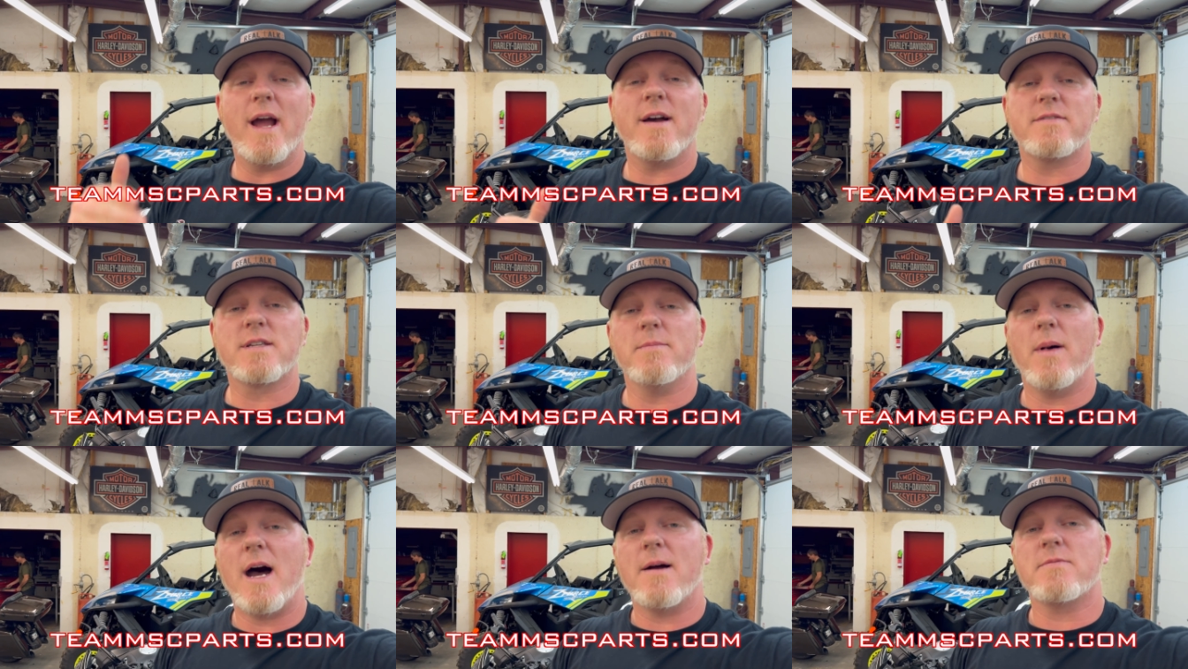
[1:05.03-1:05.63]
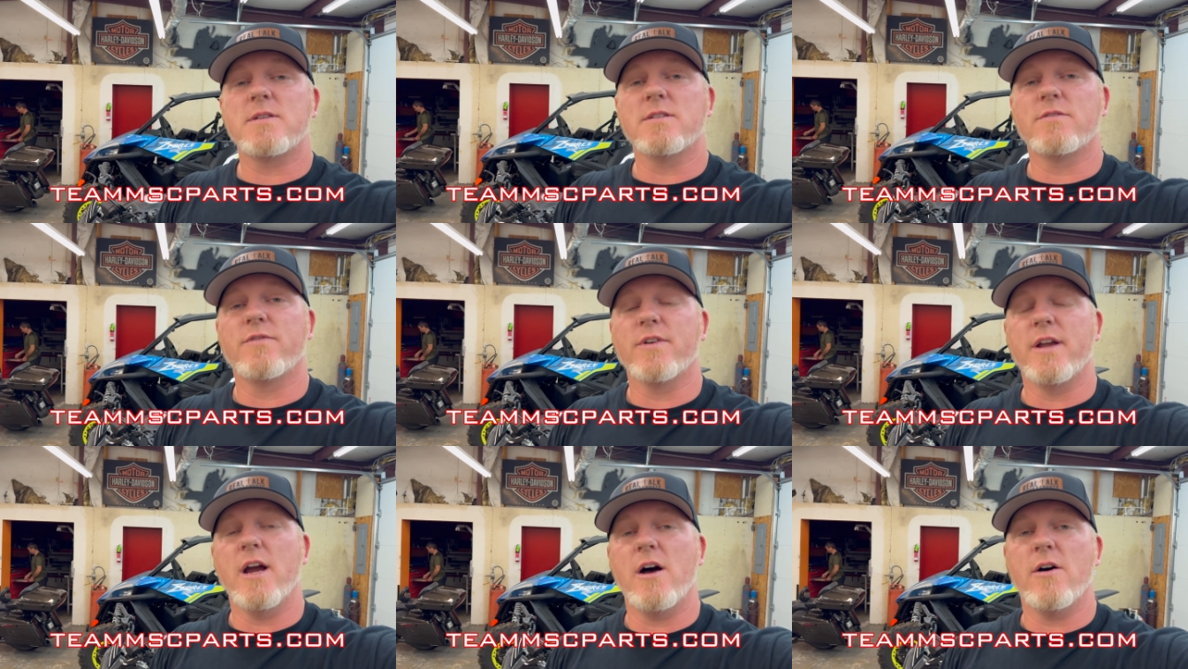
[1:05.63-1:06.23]
have some options
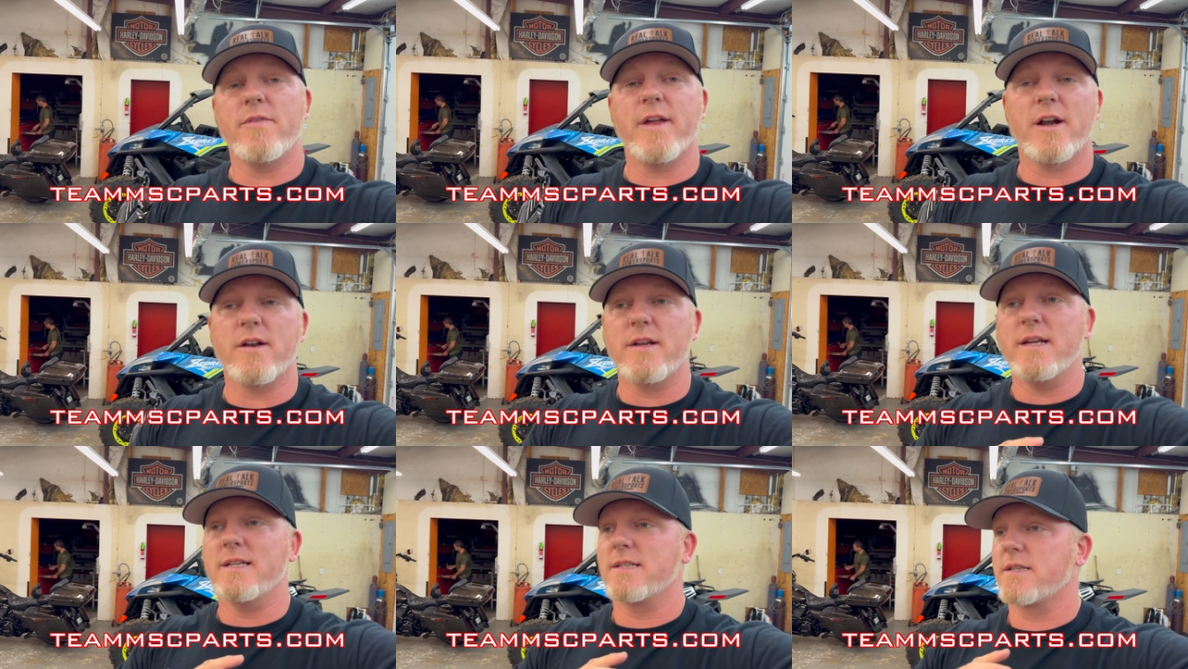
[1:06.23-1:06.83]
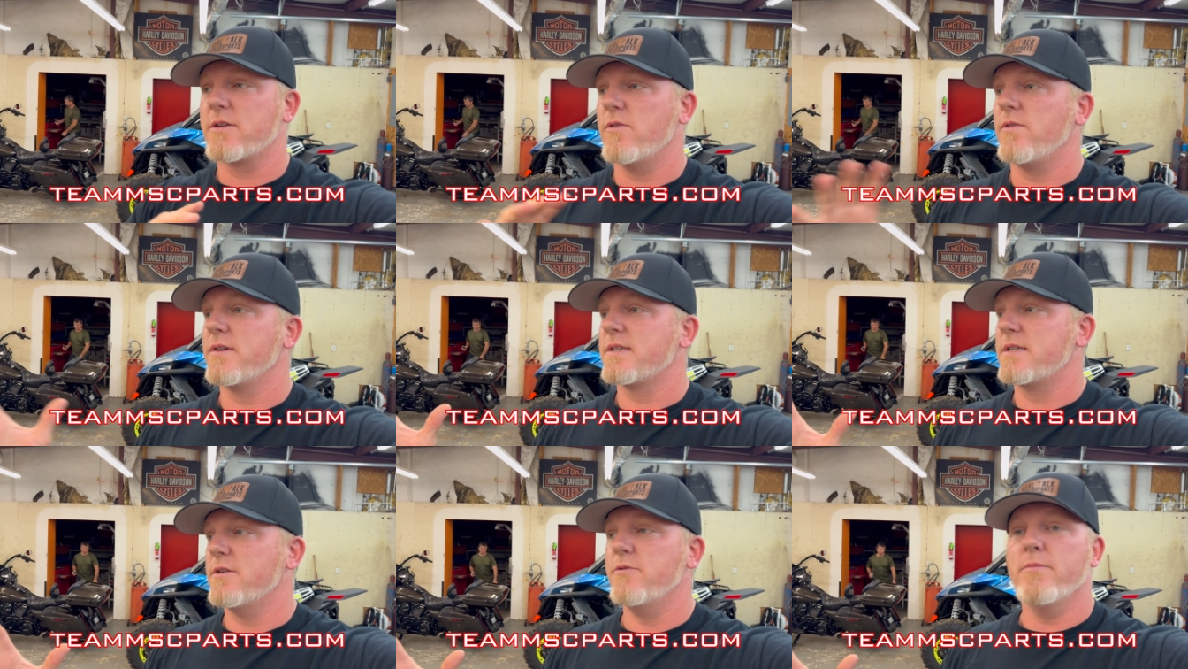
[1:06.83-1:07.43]
for y'all that is
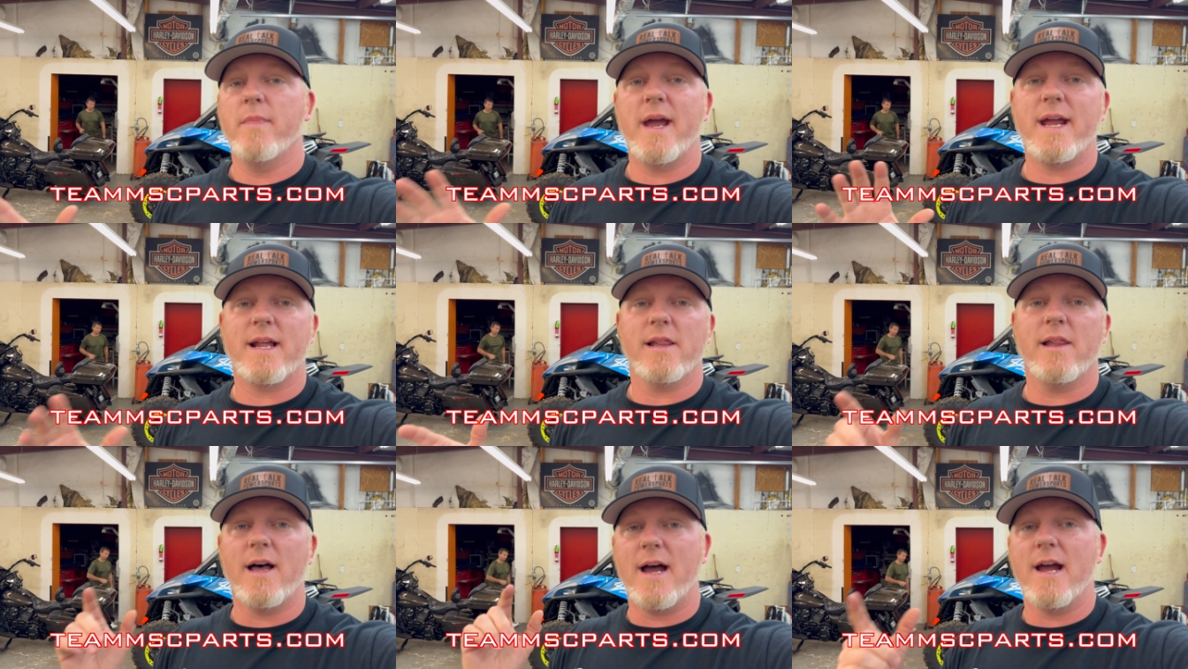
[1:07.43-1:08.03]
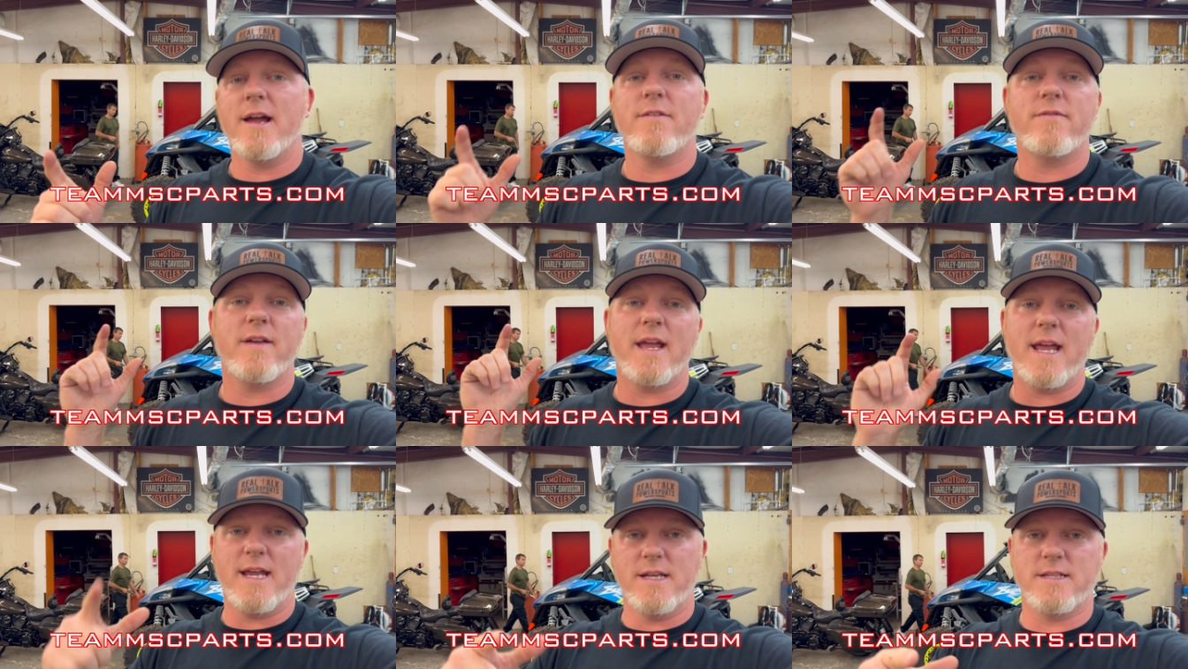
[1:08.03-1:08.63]
going to make life
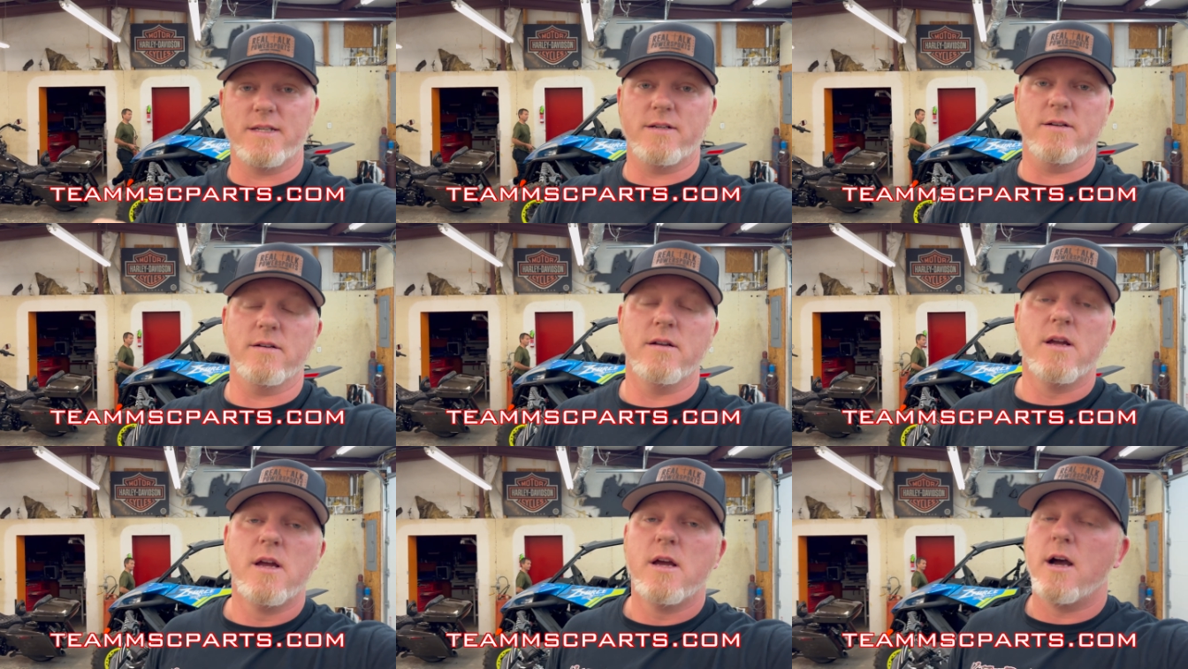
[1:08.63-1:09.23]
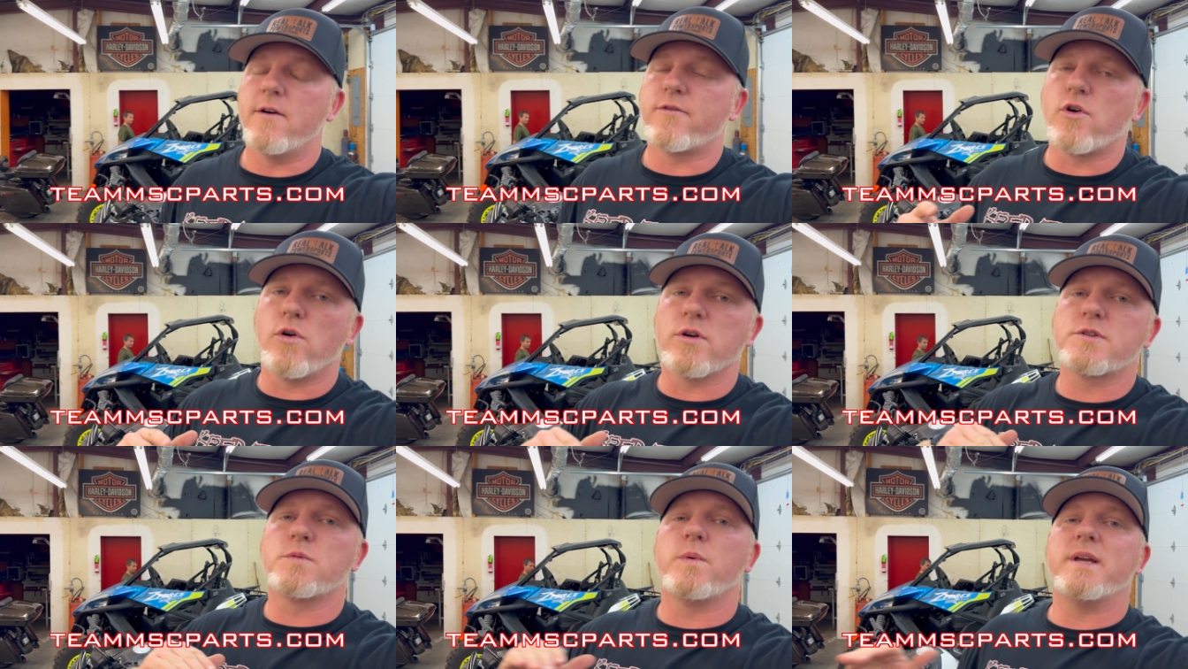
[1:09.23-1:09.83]
easier. Of
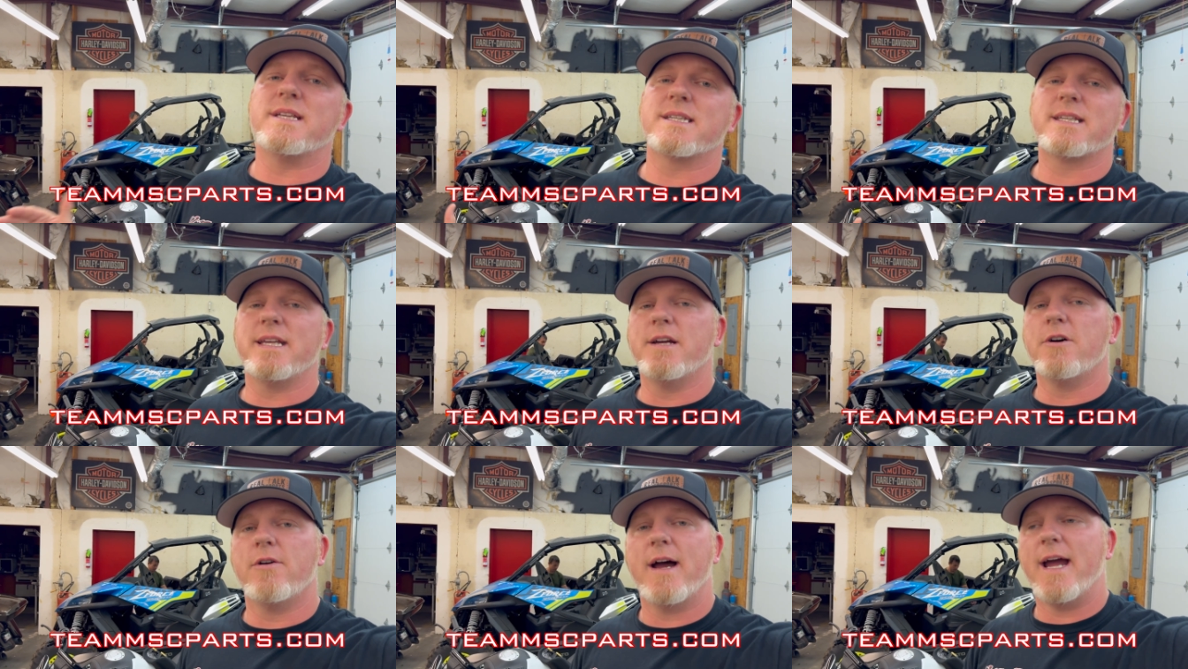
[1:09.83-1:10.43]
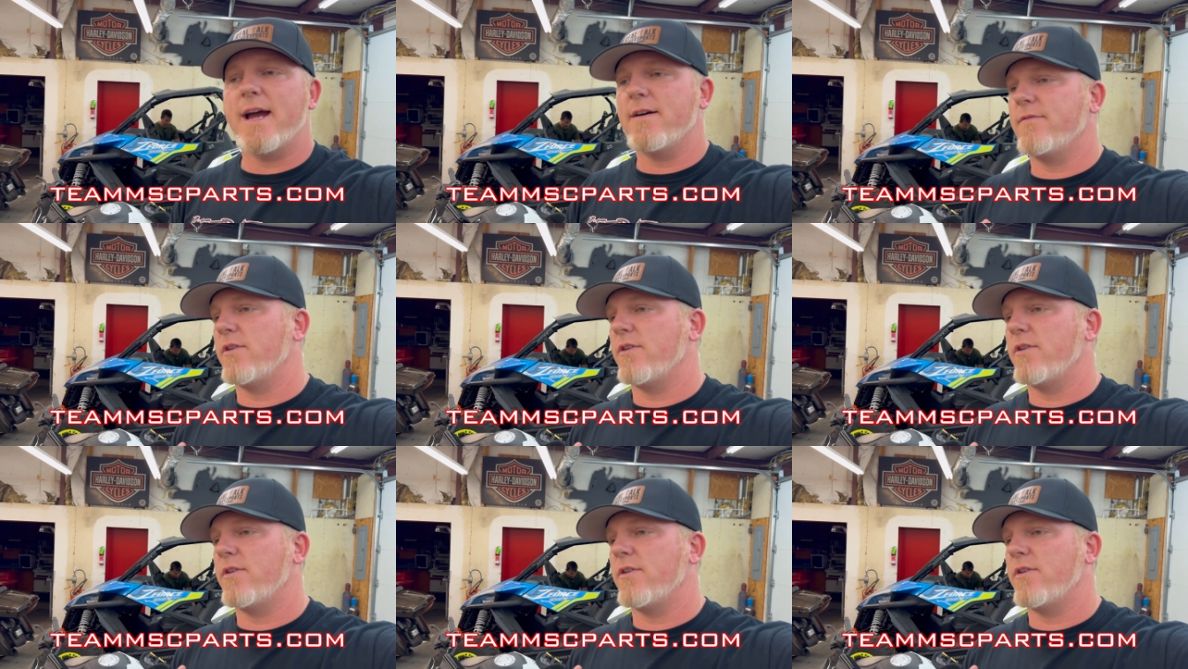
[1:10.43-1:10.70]
course, we still have